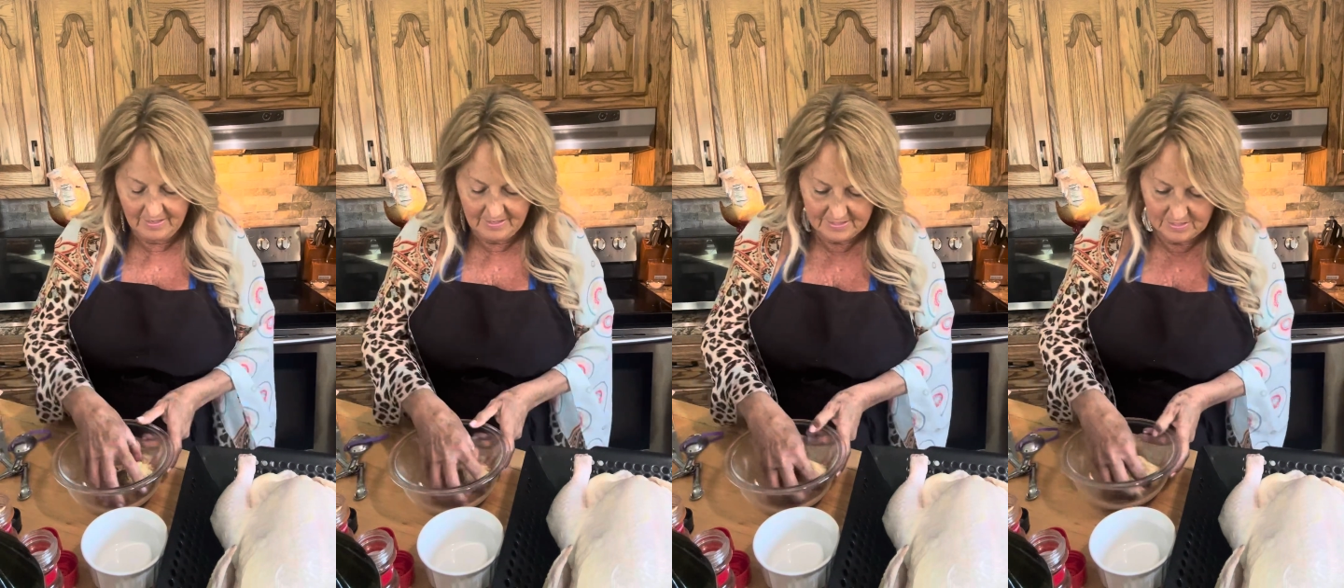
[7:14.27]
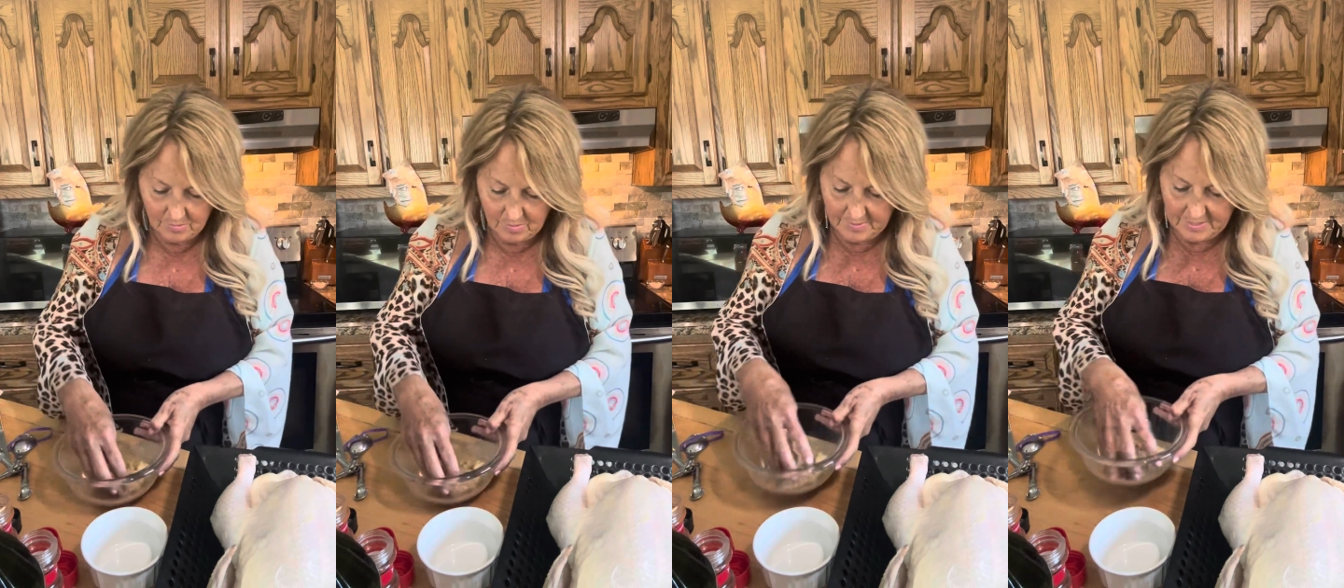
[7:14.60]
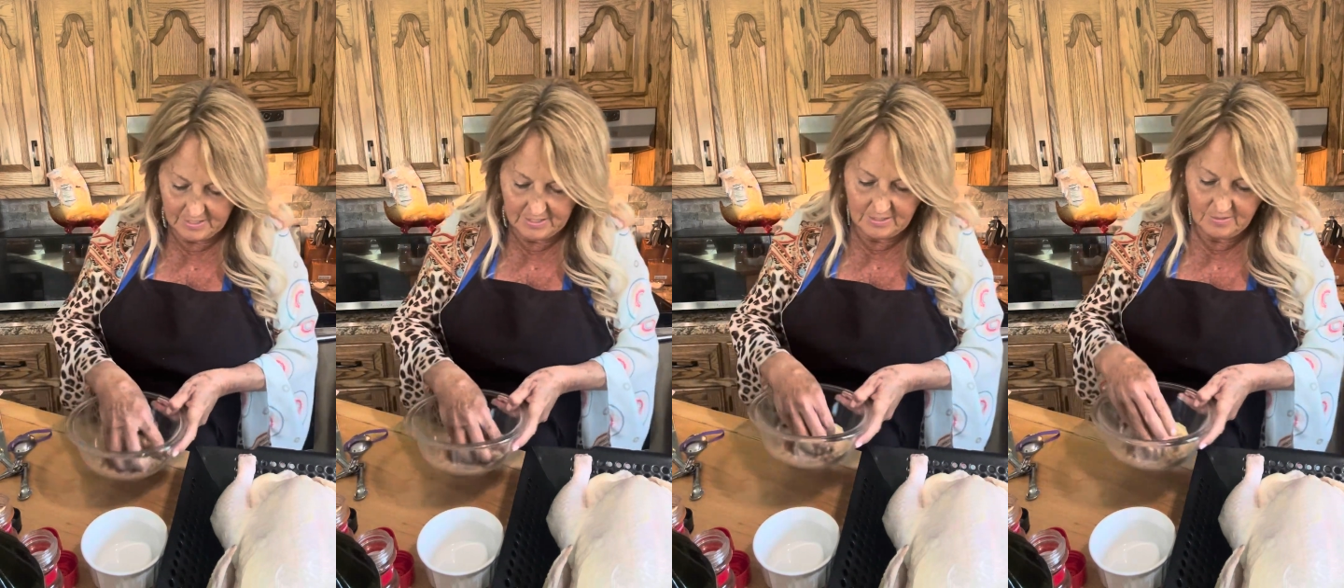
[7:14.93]
So what we're
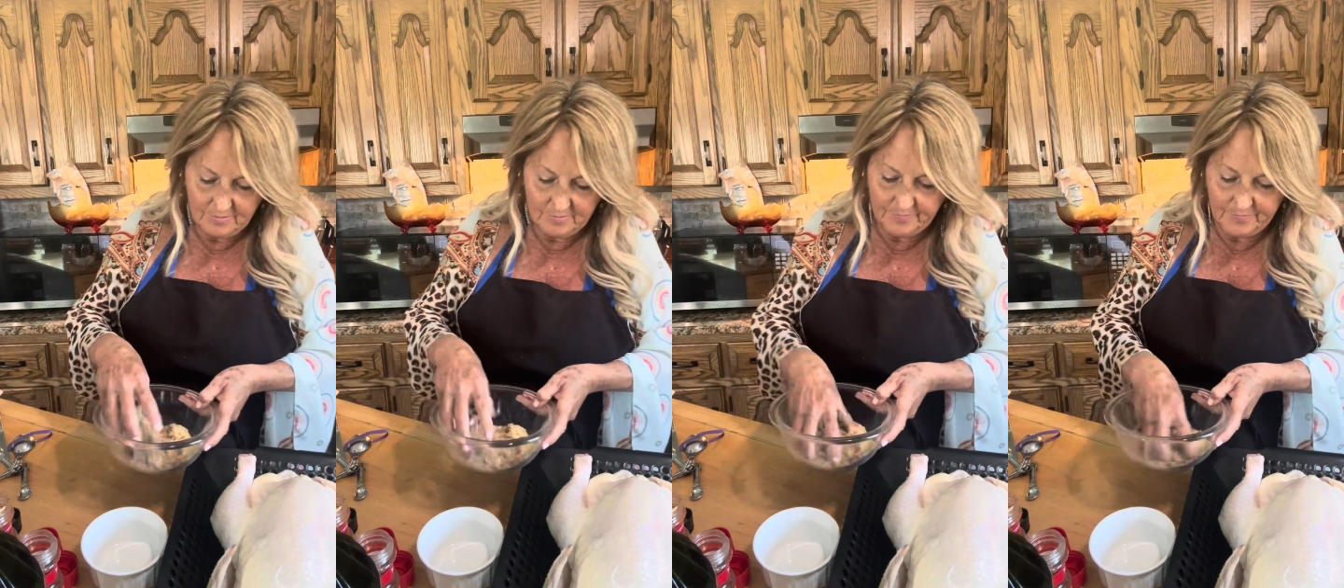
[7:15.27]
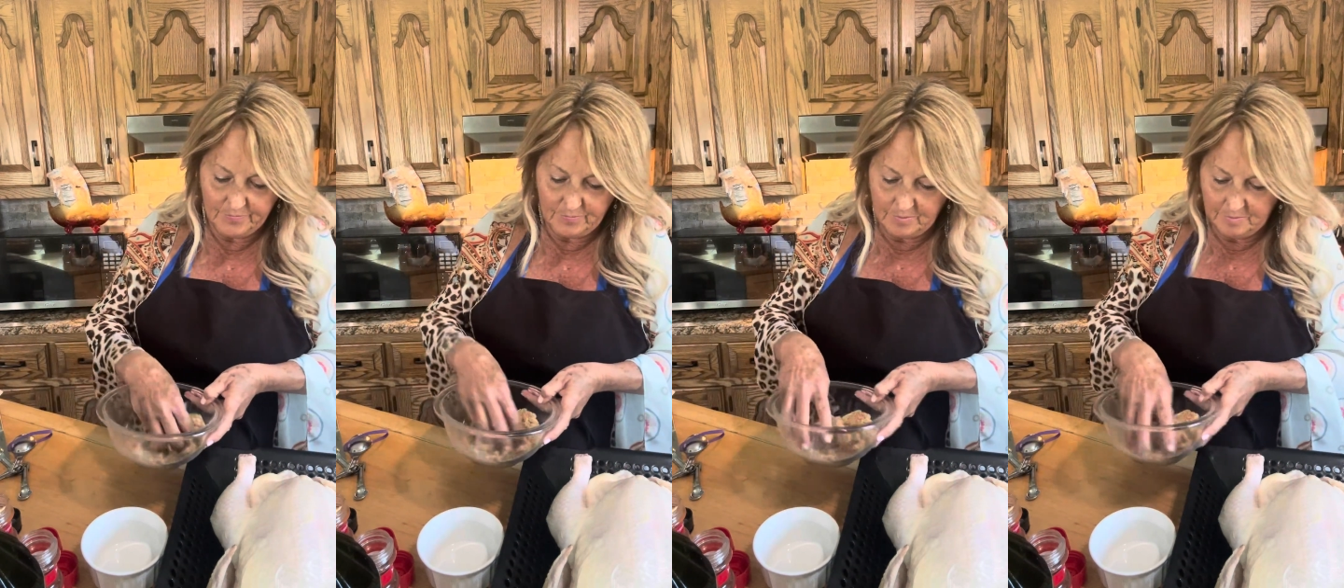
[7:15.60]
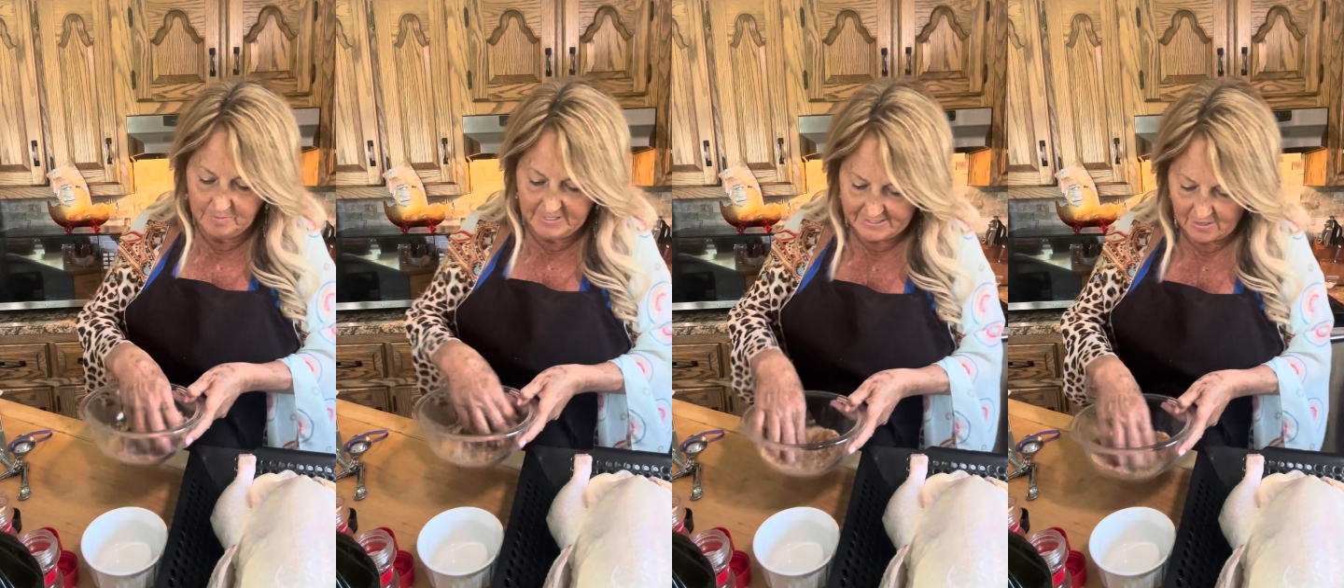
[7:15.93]
gonna do, we're gonna
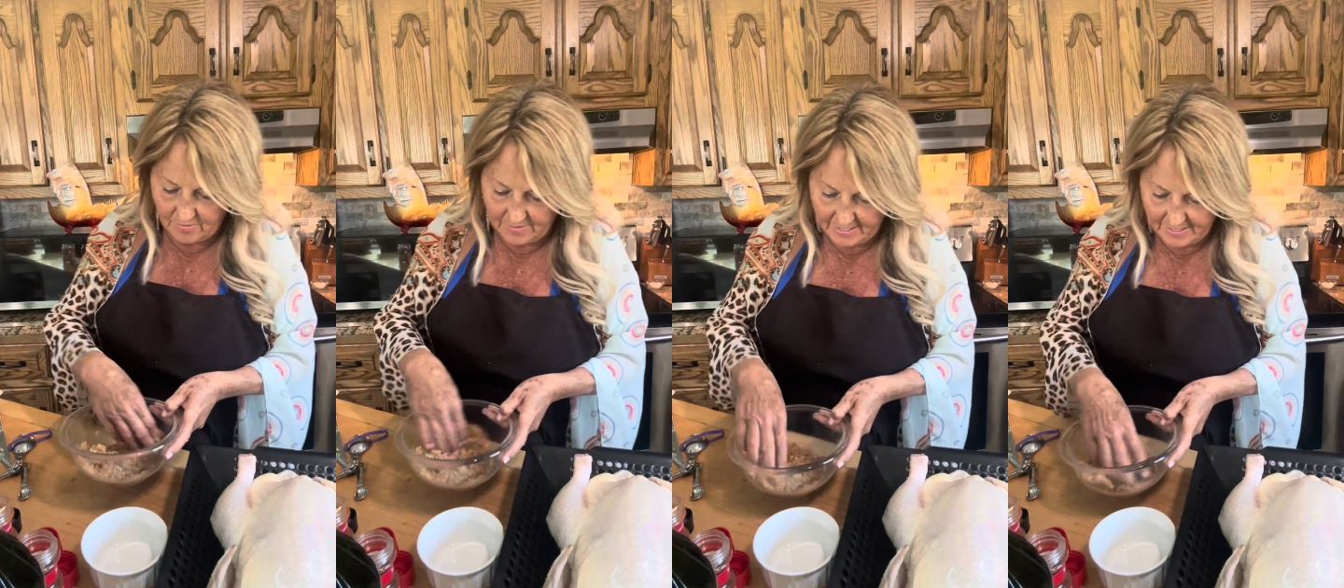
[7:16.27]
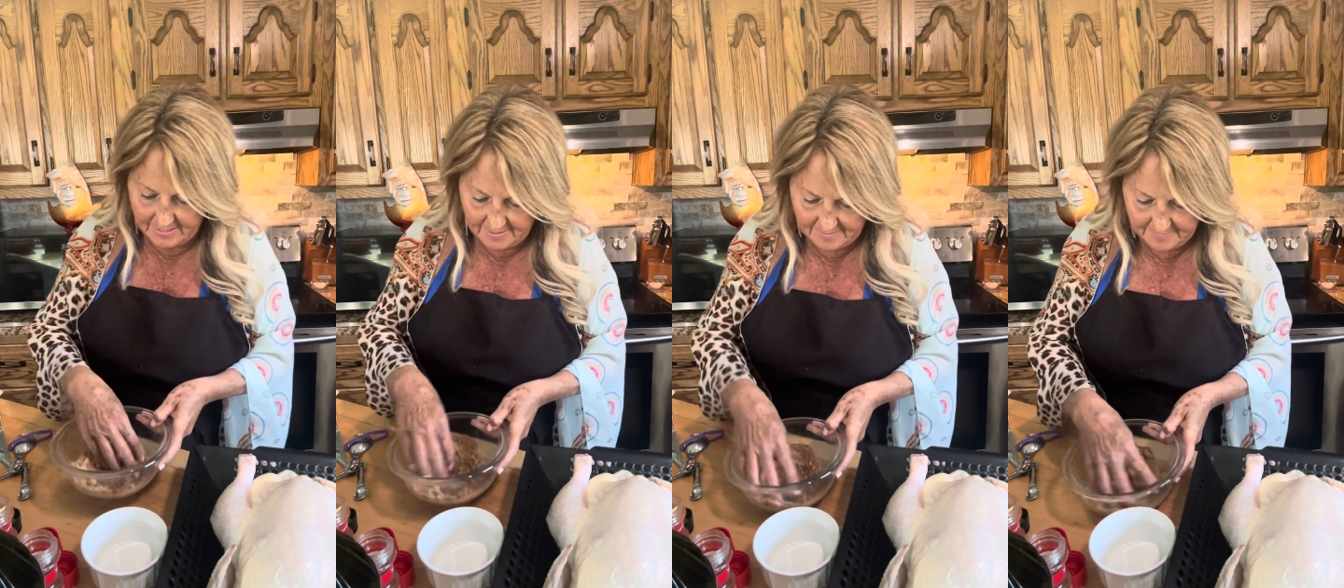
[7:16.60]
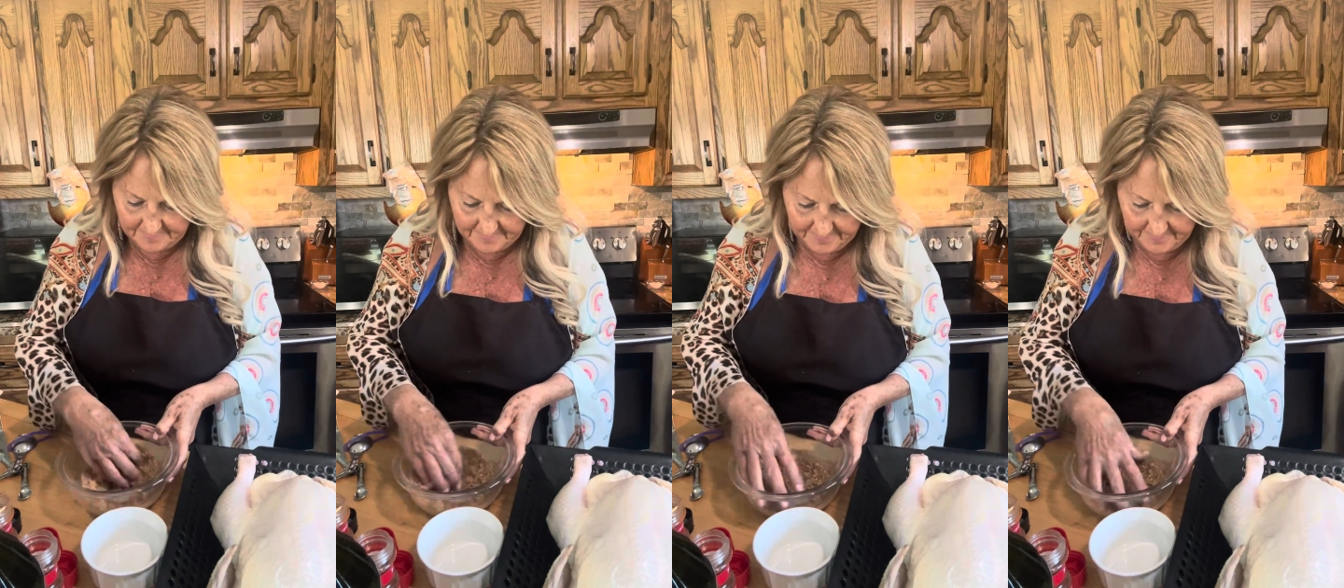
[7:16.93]
mix all that
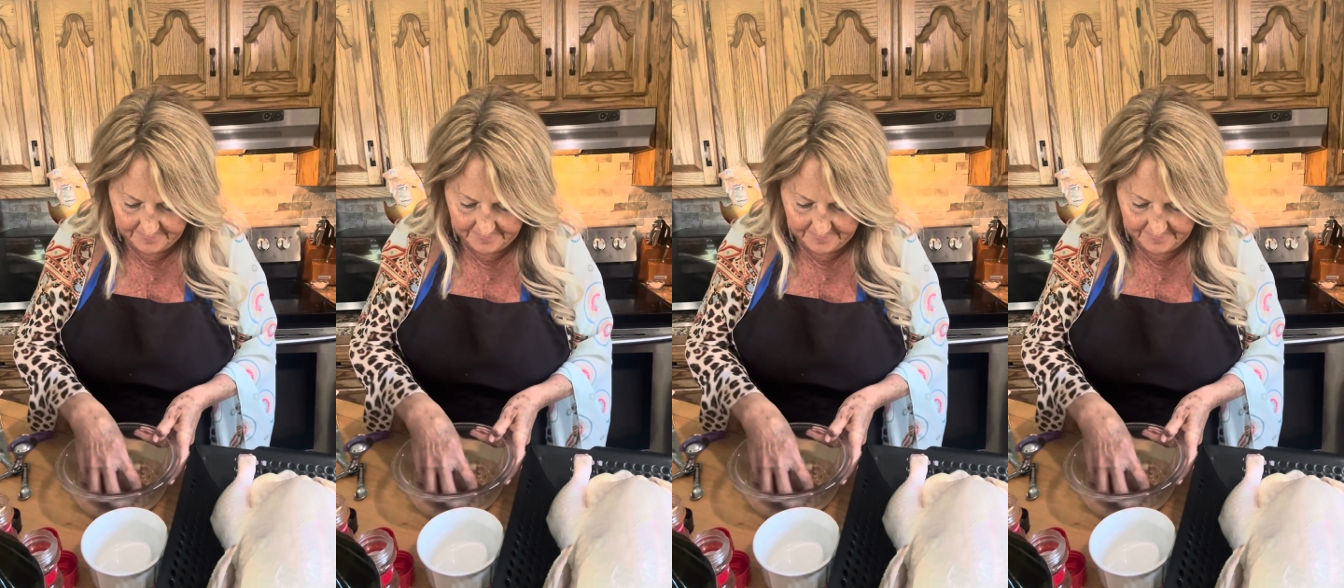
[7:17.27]
up.